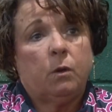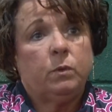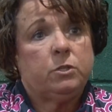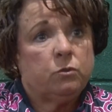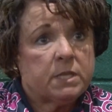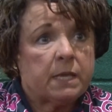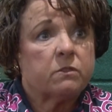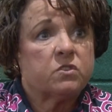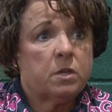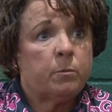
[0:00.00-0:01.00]
We do take
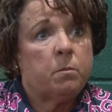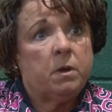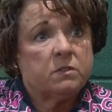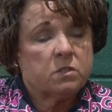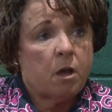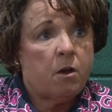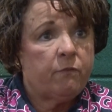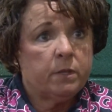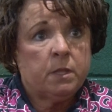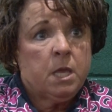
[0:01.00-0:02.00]
the summer months
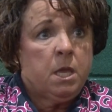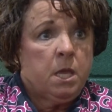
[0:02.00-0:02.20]
off, and